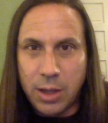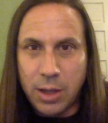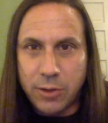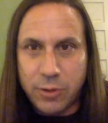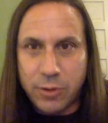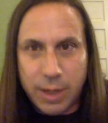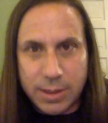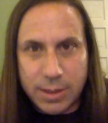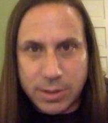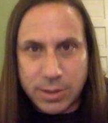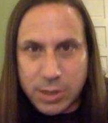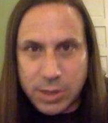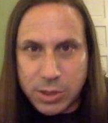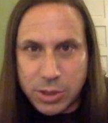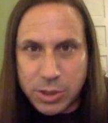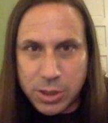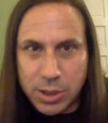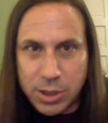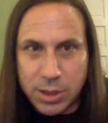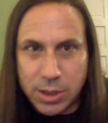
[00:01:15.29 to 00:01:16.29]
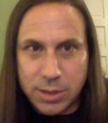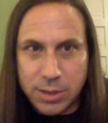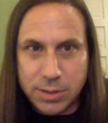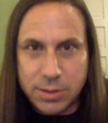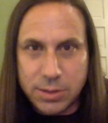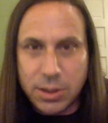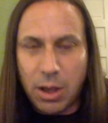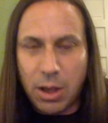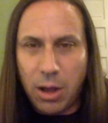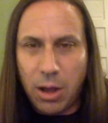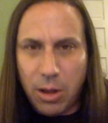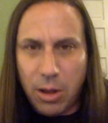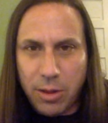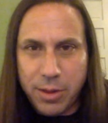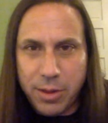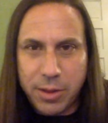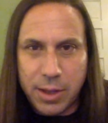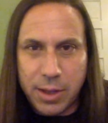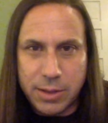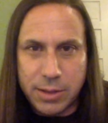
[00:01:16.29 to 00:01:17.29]
transitions, all
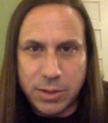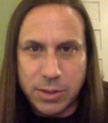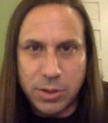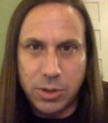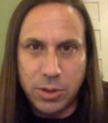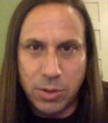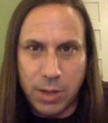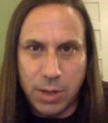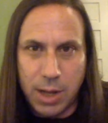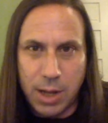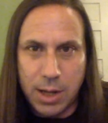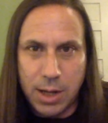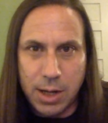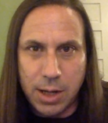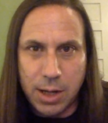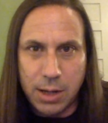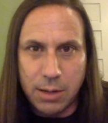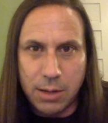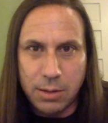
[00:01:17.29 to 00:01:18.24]
the things you do in editing.